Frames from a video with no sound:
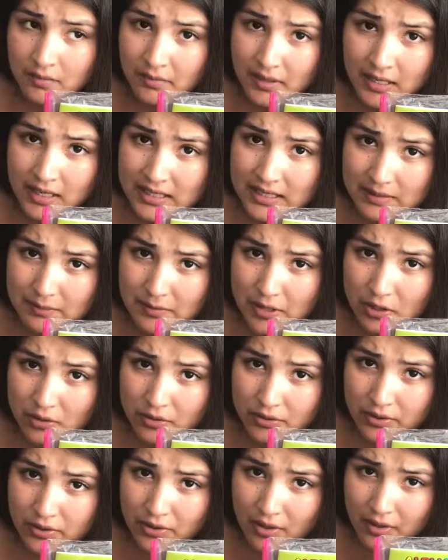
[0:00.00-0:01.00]
kids
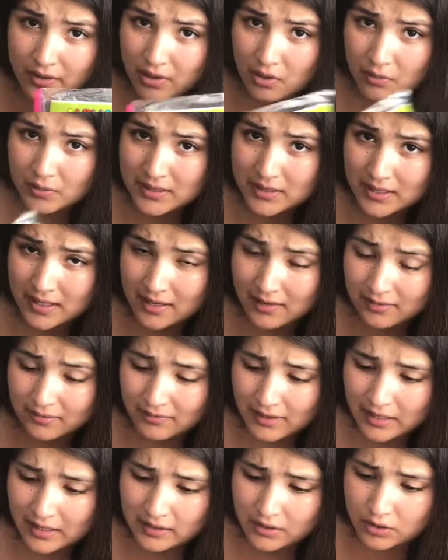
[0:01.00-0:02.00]
meals. You know how they always give
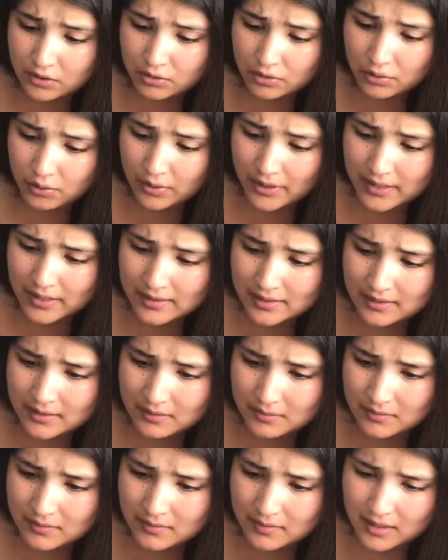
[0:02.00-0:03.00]
like little toys,
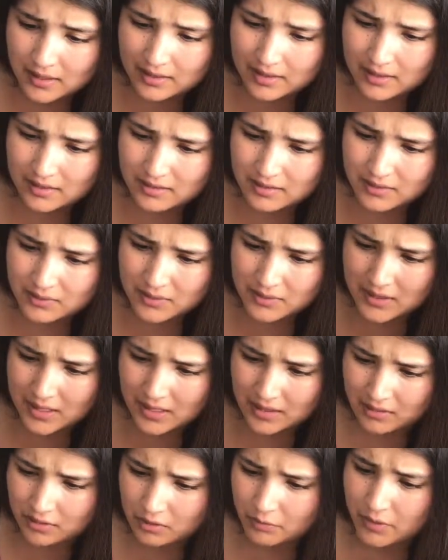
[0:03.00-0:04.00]
and I think this is
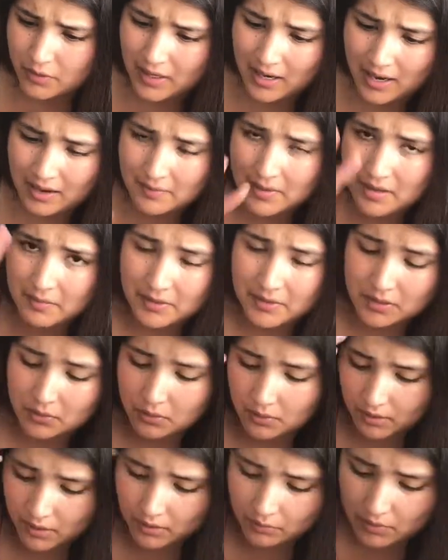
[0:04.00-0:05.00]
like a little book. I might be
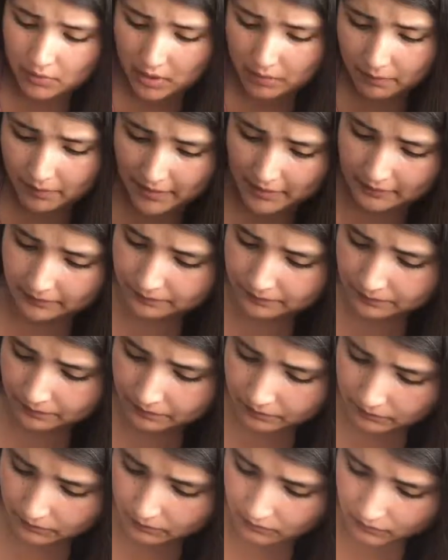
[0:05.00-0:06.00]
totally wrong, but
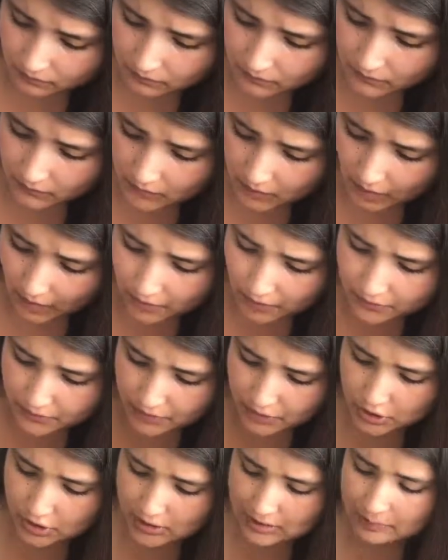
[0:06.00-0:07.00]
I
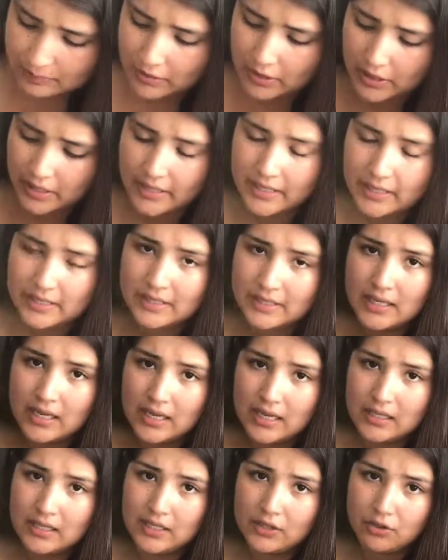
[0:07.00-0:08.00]
also just put
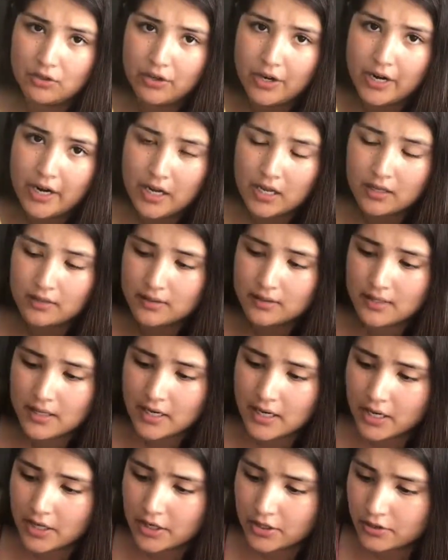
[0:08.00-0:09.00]
little crayons in
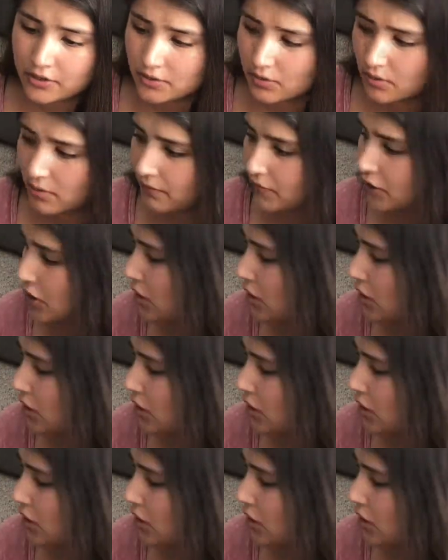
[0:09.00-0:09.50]
here, so if